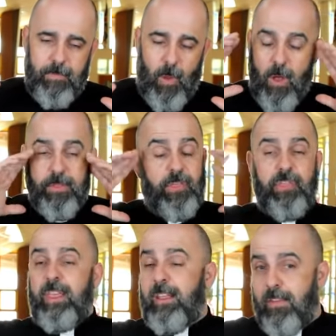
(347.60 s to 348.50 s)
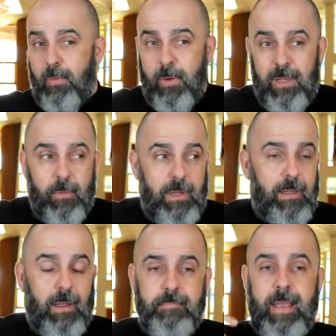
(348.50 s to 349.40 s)
all the things that
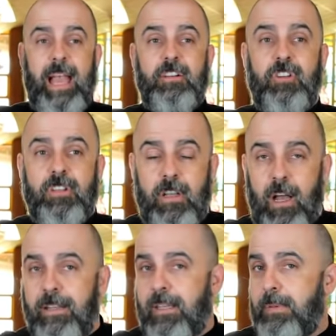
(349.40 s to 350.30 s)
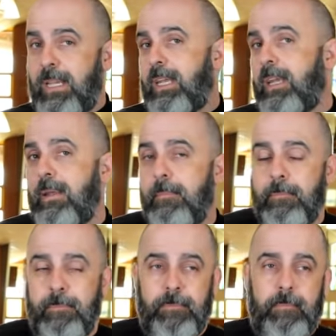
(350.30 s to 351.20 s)
we imagine God to be,
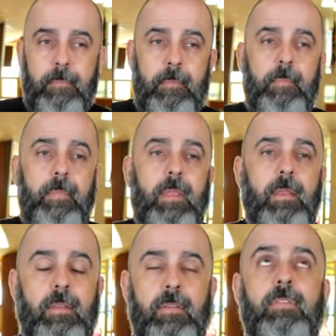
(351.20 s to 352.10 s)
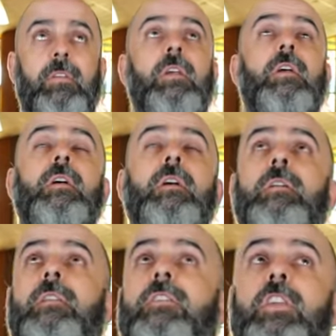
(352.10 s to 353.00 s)
this
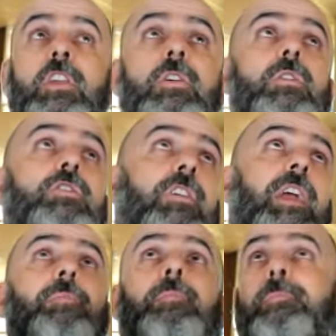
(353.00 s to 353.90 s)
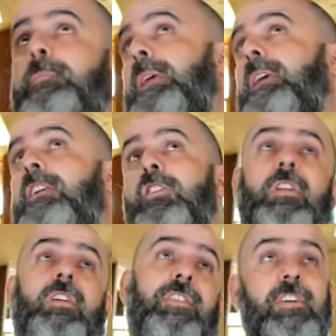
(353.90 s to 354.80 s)
huge, great, big,
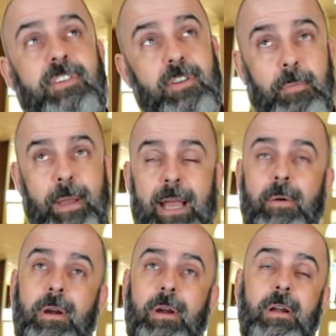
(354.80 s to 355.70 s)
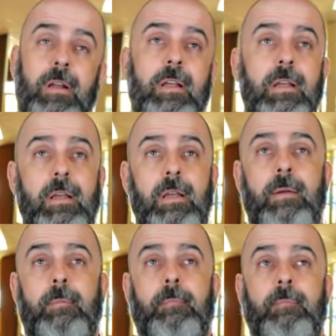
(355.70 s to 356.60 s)
universal power,
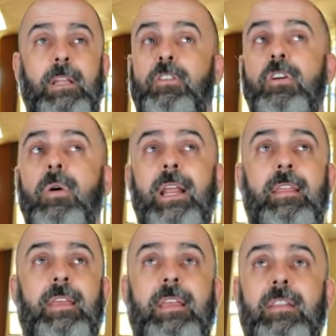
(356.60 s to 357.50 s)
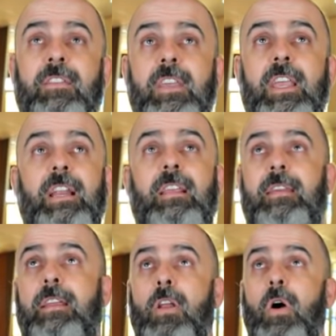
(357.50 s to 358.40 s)
can do anything, can see
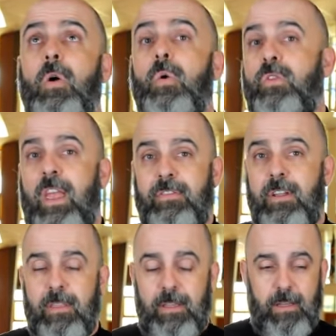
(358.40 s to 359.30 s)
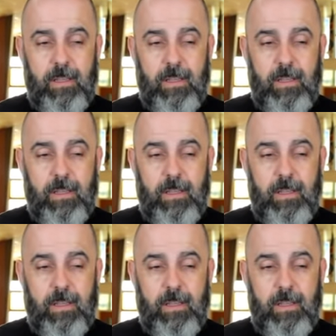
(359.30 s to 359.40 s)
anything, knows everything,